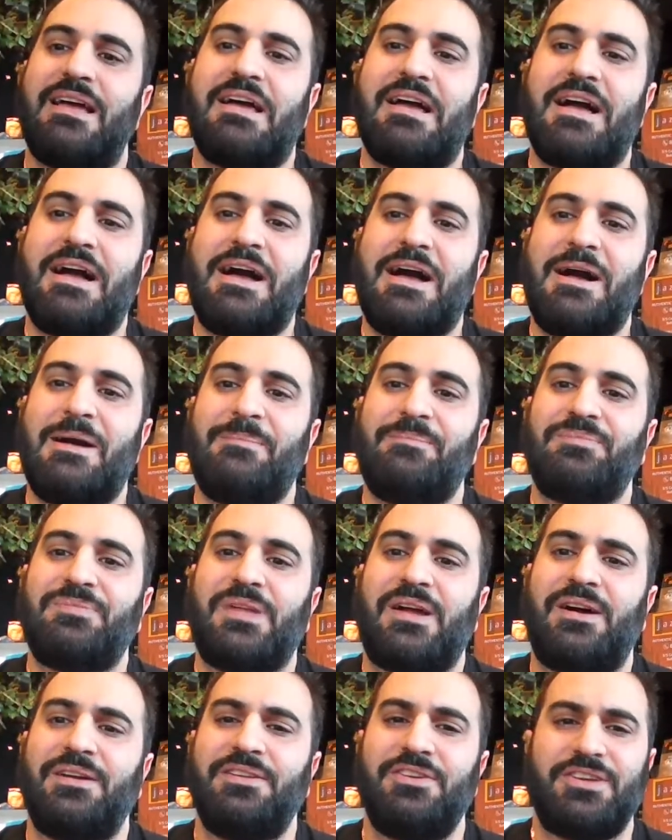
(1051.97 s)

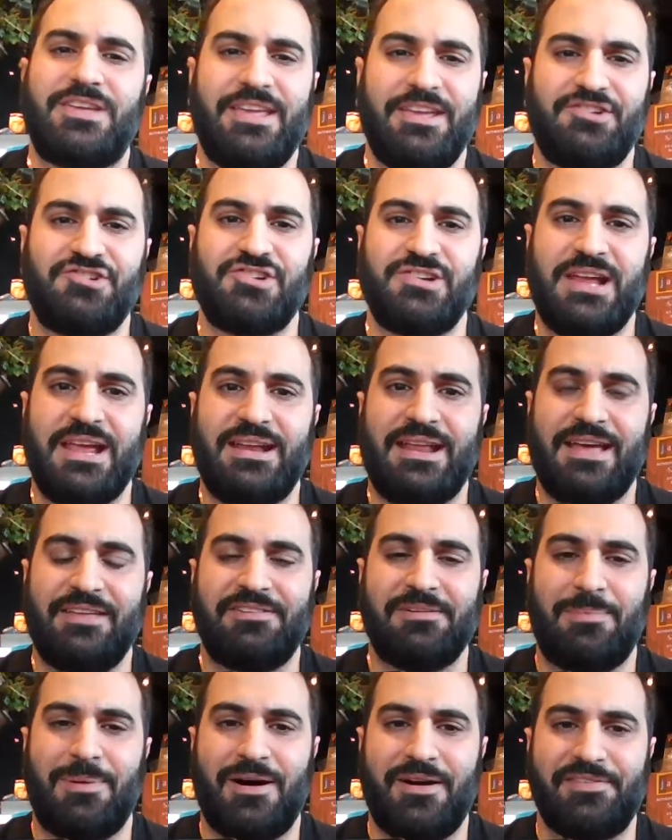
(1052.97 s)
I know KitchenAid has
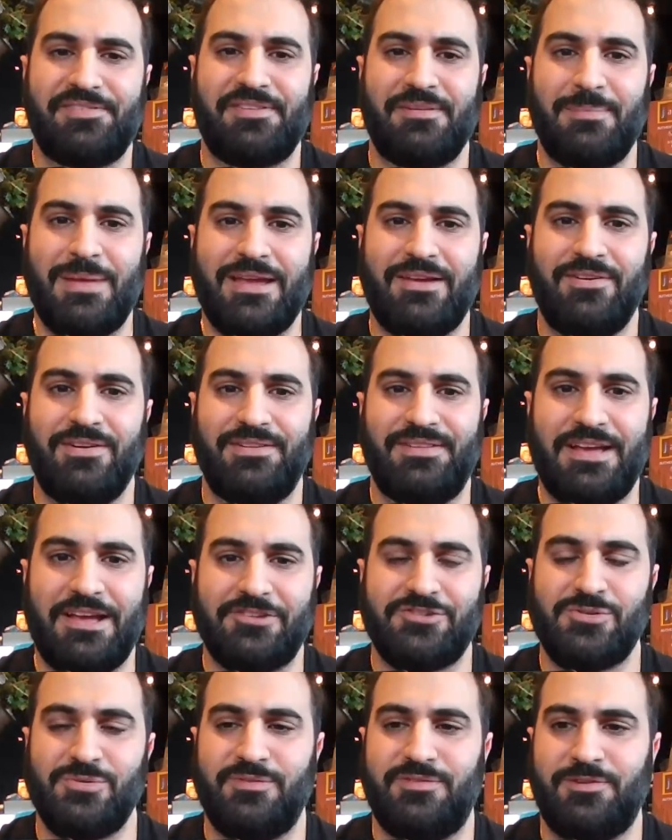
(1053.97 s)
a pasta maker
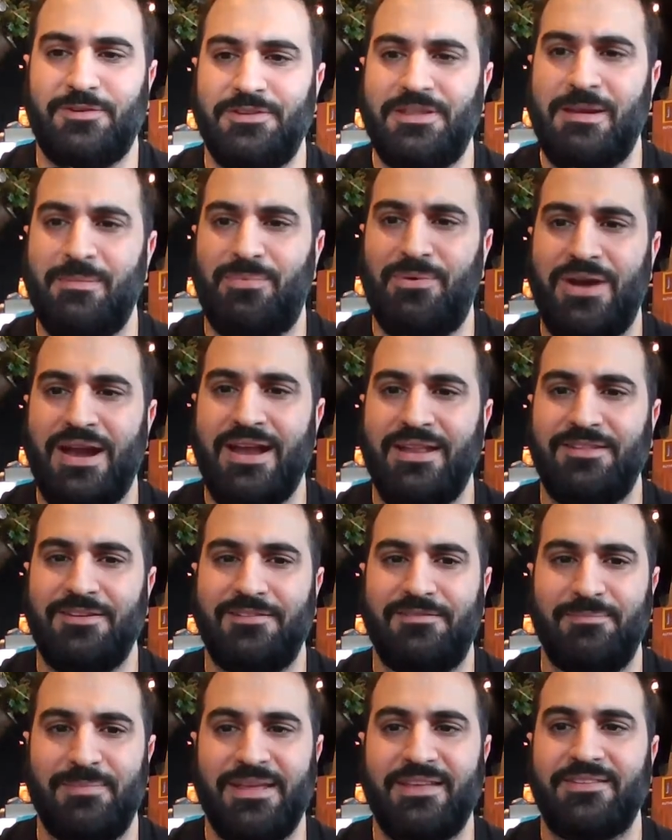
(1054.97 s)
attachment for their brand
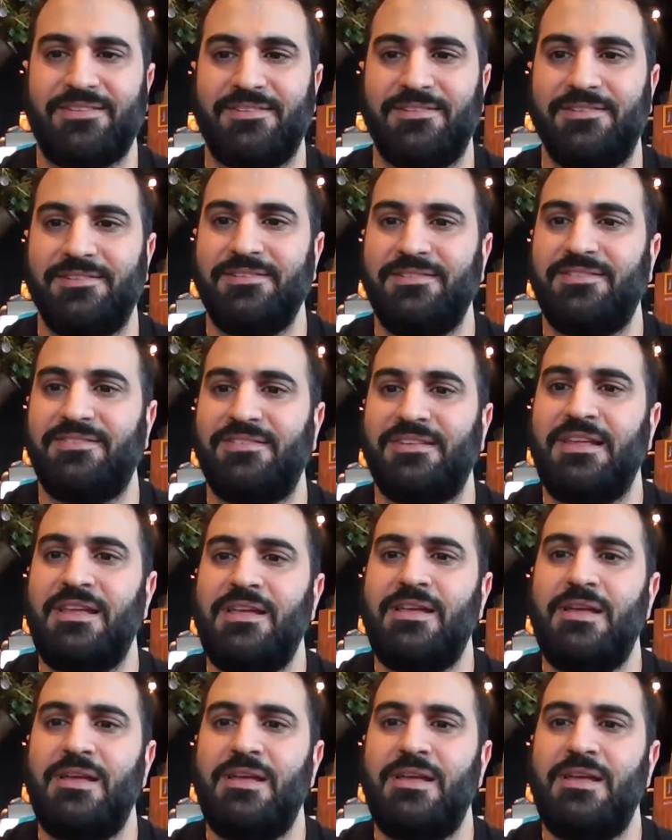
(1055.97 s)
of mixers.